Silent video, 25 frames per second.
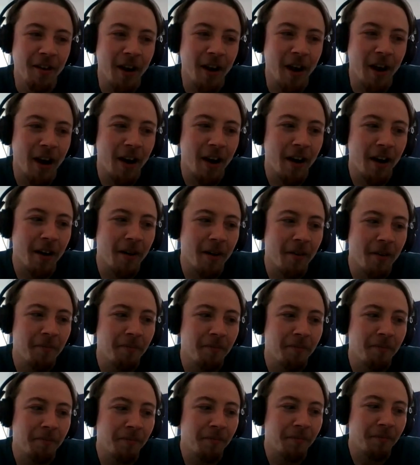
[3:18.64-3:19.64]

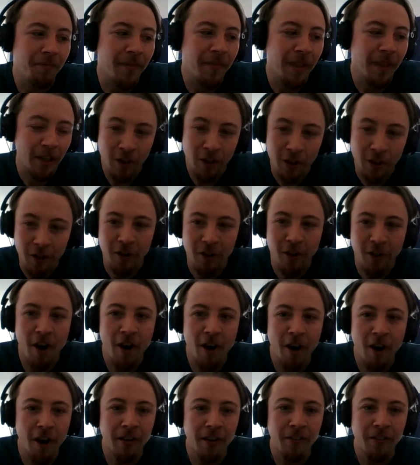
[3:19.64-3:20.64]
They turned it
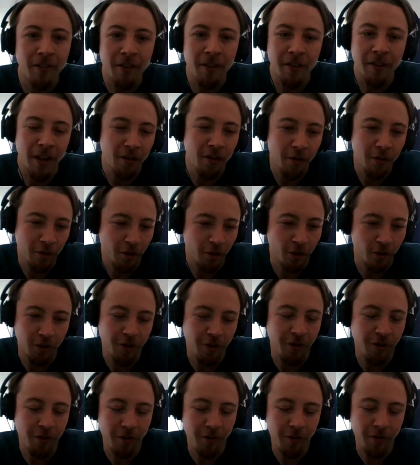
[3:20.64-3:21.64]
down. Things
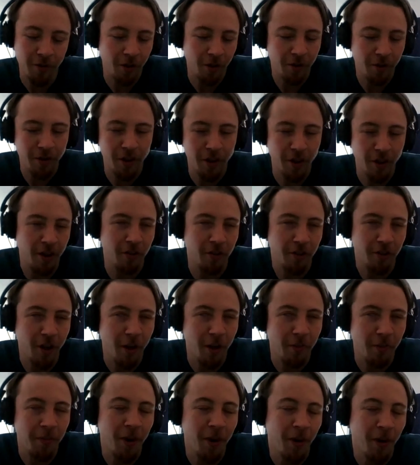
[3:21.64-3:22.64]
they just
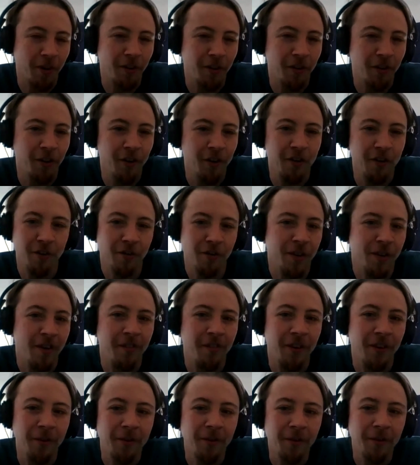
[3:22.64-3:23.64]
stopped talking to us or
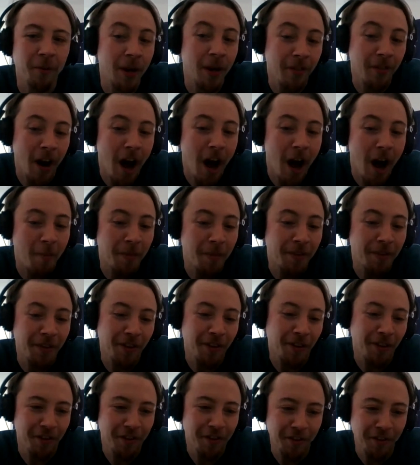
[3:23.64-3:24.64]
whatever happened.
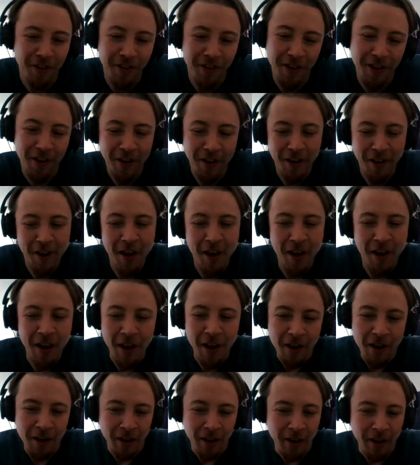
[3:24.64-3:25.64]
They just
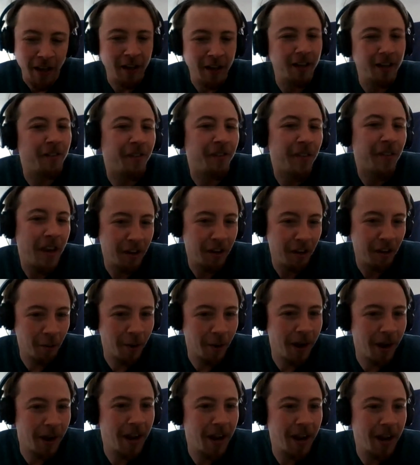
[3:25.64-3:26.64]
kind of faded
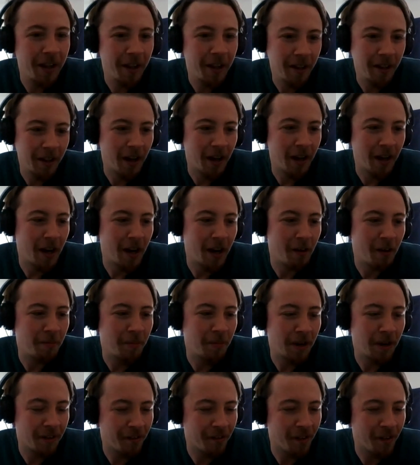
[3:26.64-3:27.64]
away.
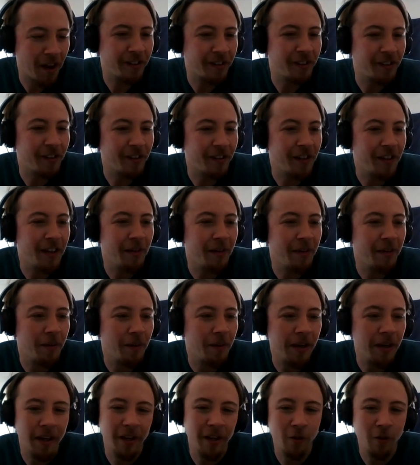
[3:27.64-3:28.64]
And eventually we
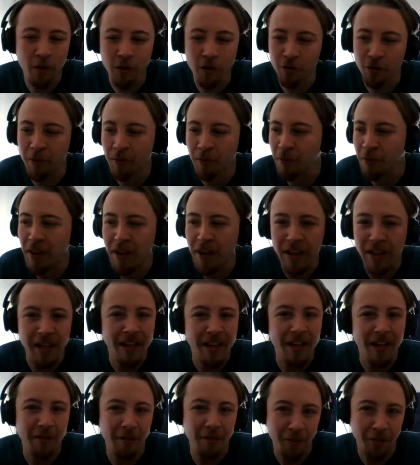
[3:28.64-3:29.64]
were because we really
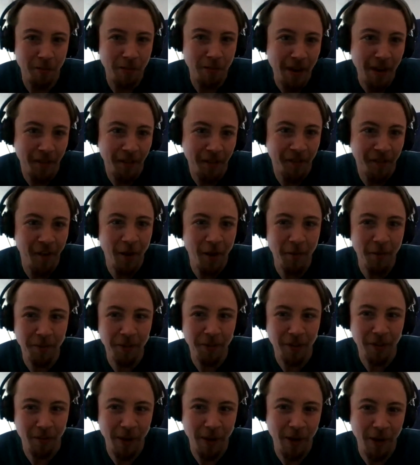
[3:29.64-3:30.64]
need. It was a big film.
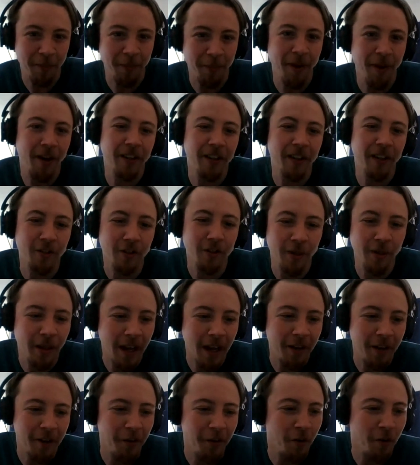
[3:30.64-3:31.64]
It's a big project. So we're
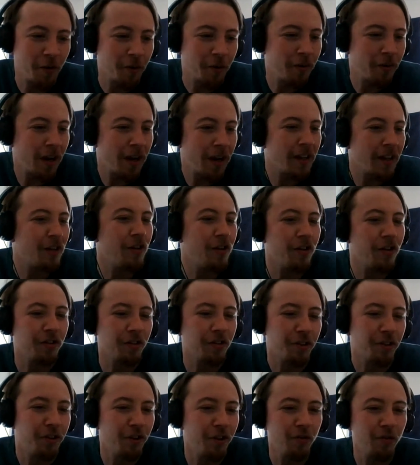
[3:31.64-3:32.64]
I don't know if we're ready to do
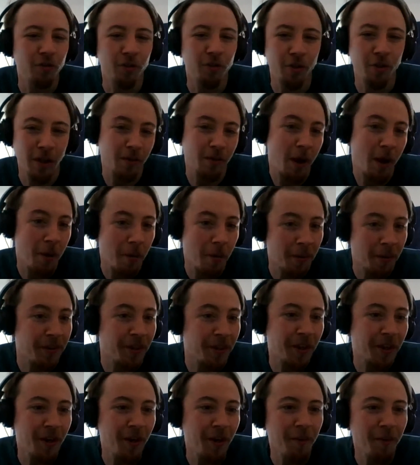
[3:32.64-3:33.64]
this on our own. So that's why we went
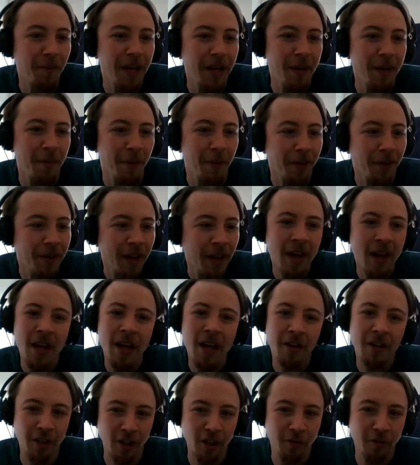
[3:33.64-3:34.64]
to the company. But
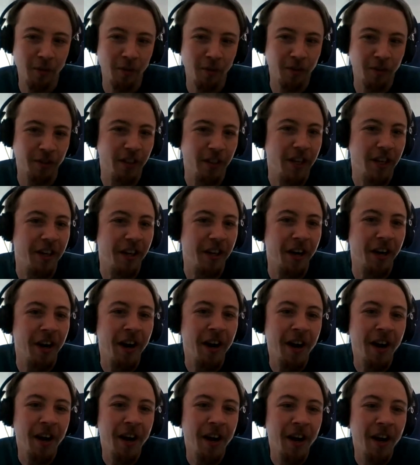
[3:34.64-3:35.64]
6 months
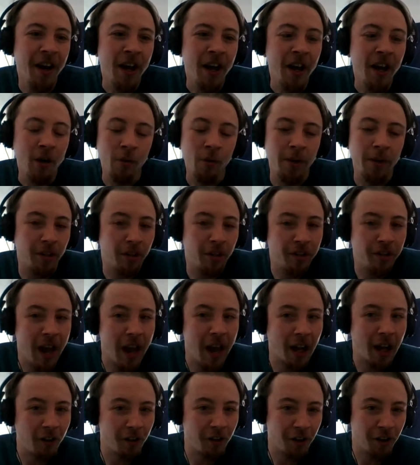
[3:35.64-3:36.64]
later, we just
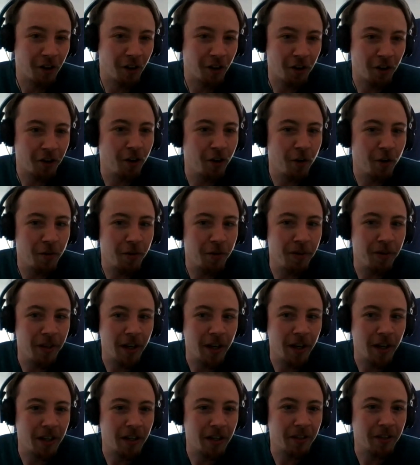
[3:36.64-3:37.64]
tackled it on our own
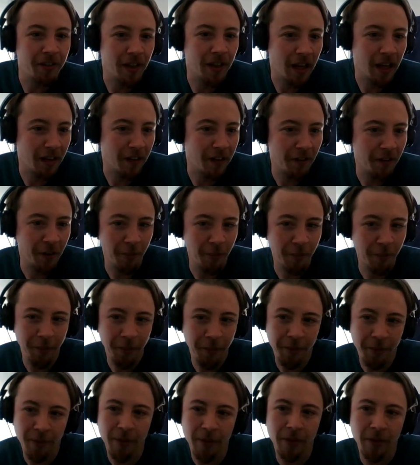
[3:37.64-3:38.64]
and ended up
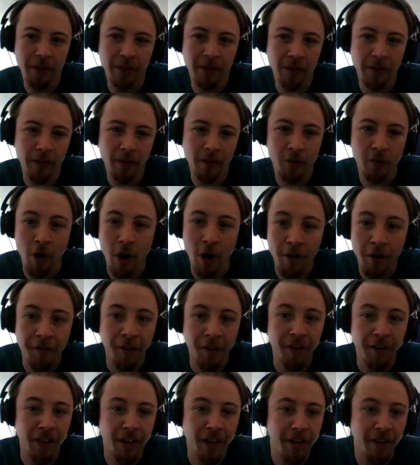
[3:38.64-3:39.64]

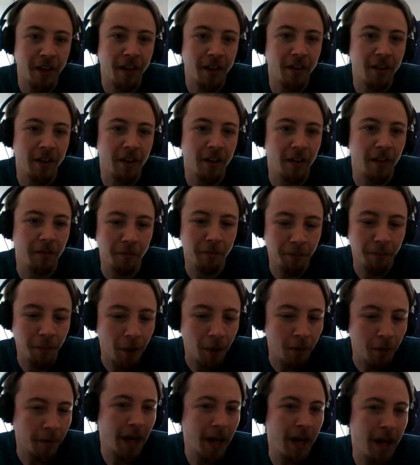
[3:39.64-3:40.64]
crowdfunding and
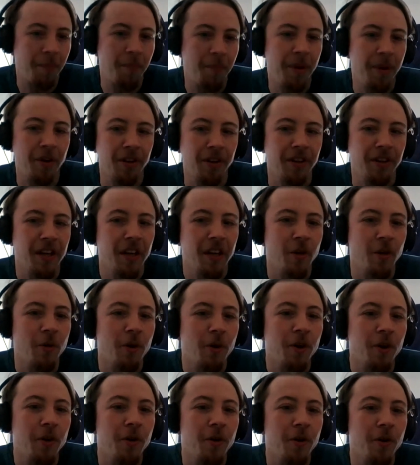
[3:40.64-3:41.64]
put up a campaign on
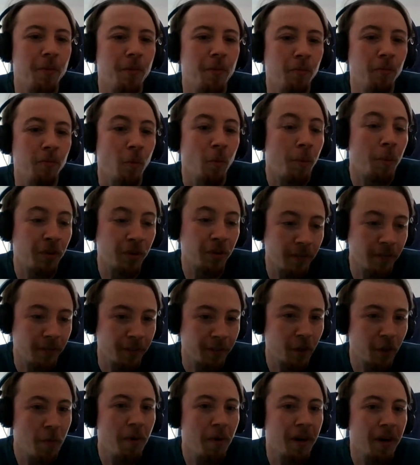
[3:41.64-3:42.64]
Indiegogo. We put some of
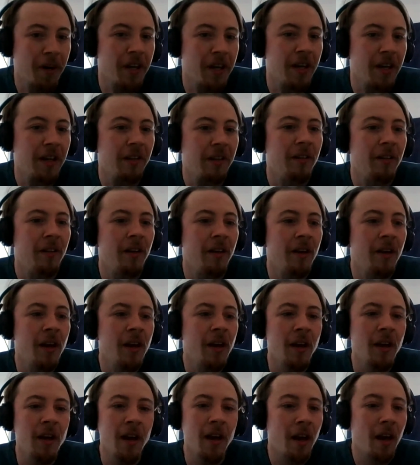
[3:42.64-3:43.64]
our own money in,
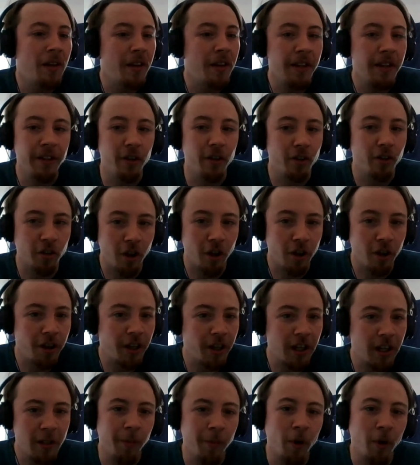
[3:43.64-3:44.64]
and then just started
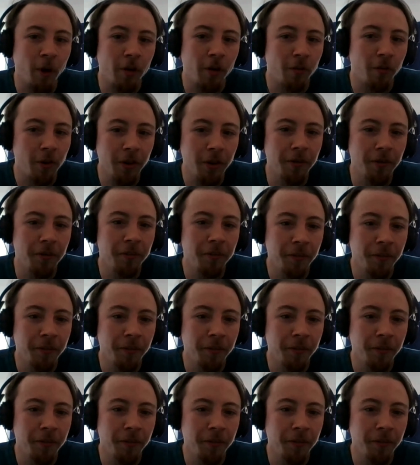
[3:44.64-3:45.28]
to get the ball rolling.